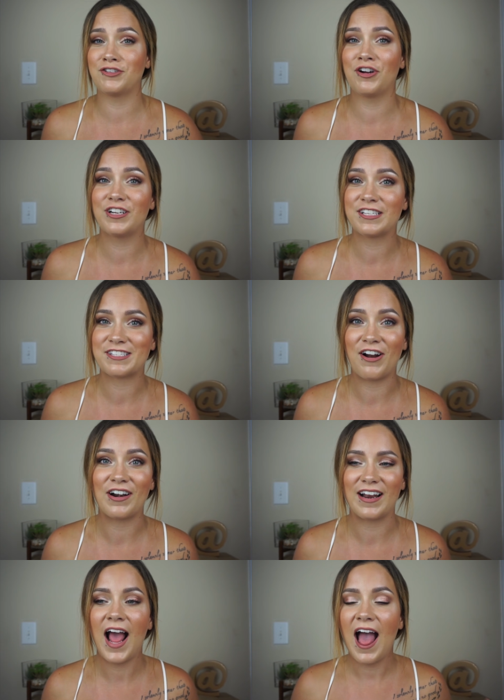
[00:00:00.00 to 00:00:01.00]
journey
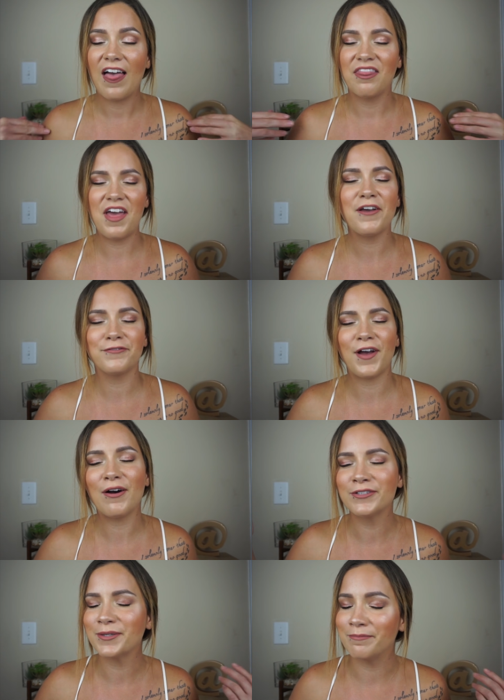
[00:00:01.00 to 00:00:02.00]
started, they
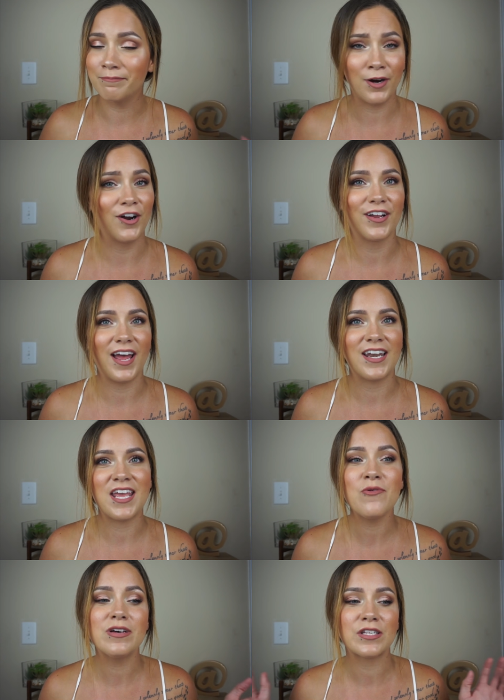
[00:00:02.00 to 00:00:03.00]
found Mark and
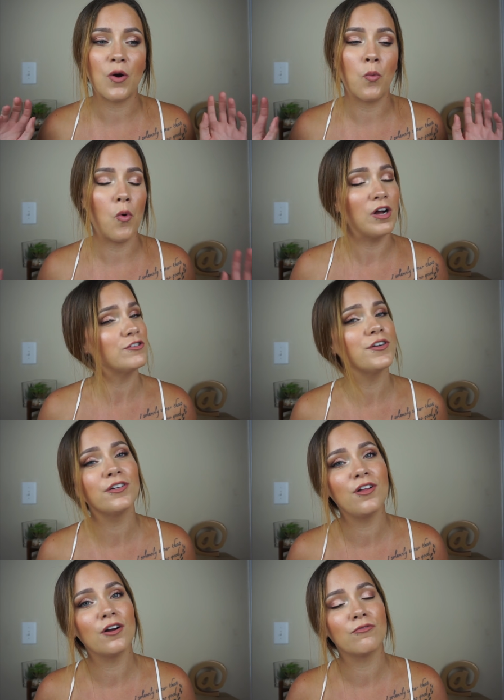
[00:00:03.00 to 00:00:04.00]
he was wandering
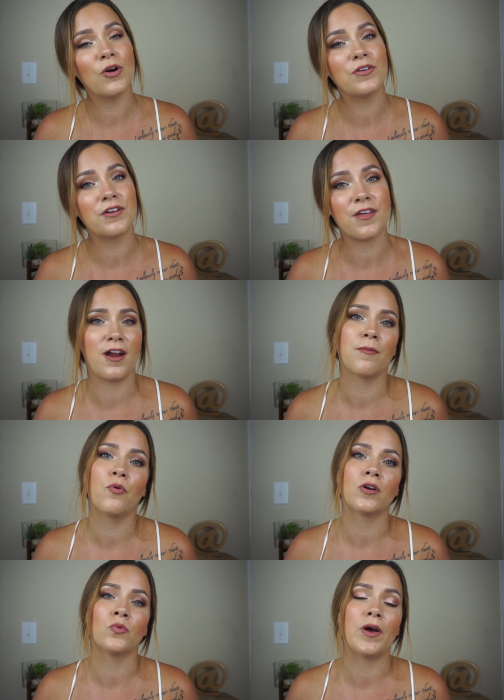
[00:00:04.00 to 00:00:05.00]
along a road near the
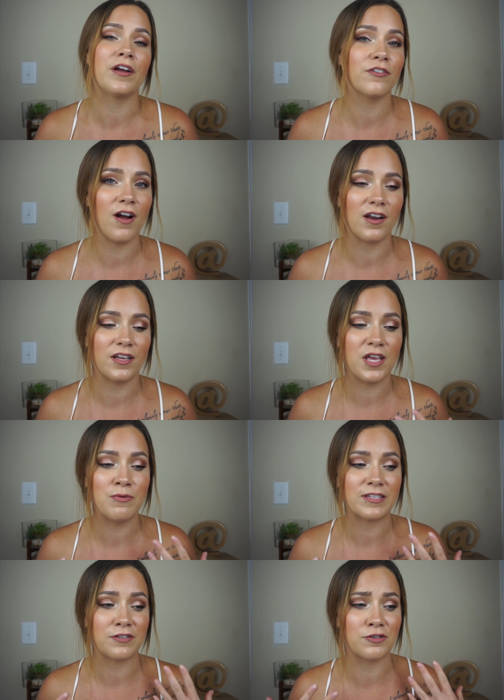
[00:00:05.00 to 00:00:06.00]
airport in Wangaratta. He
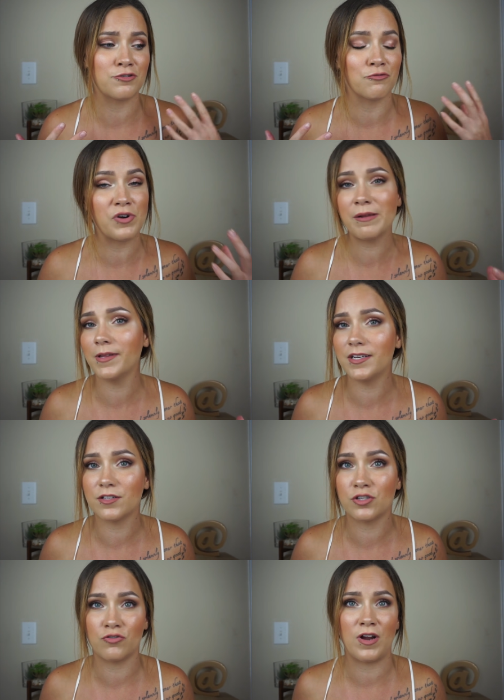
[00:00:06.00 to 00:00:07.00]
was extremely
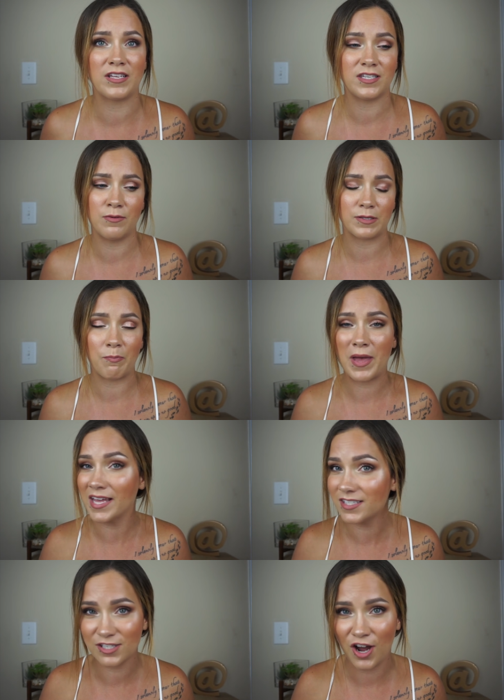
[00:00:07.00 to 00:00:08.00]
distressed. He was
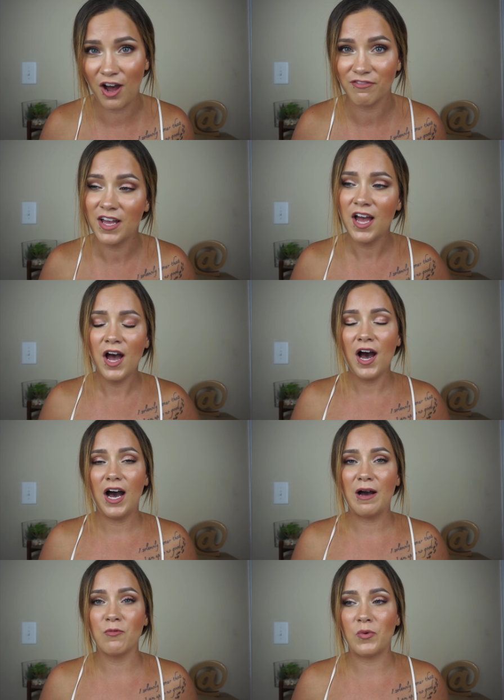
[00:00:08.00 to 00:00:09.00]
pissed off.
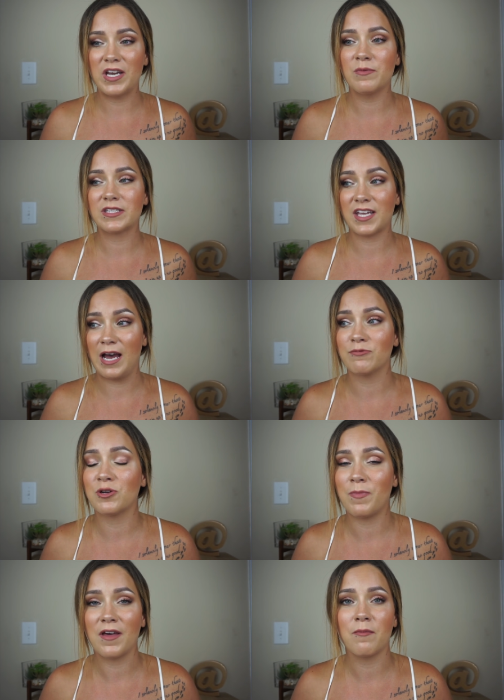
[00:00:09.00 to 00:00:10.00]
Um, when he was
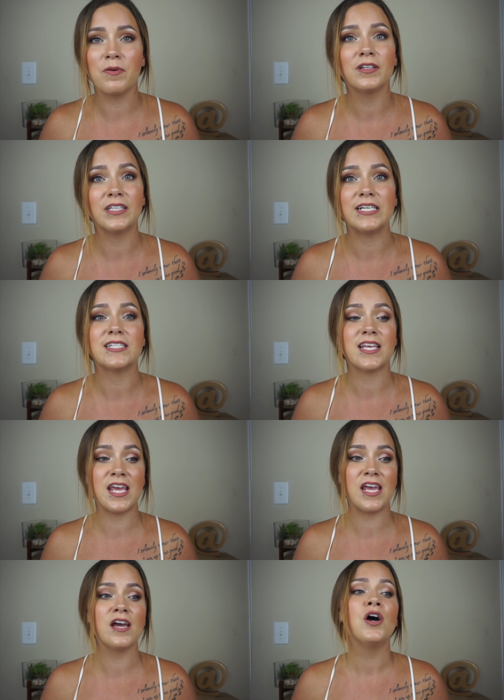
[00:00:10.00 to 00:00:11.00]
captured by the police,
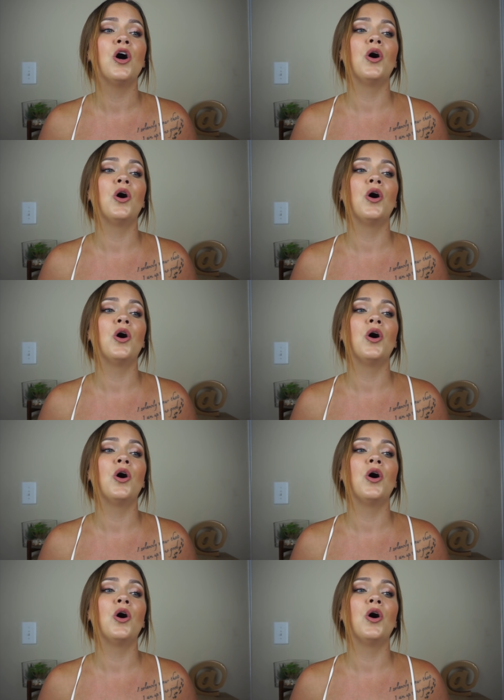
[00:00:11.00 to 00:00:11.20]
he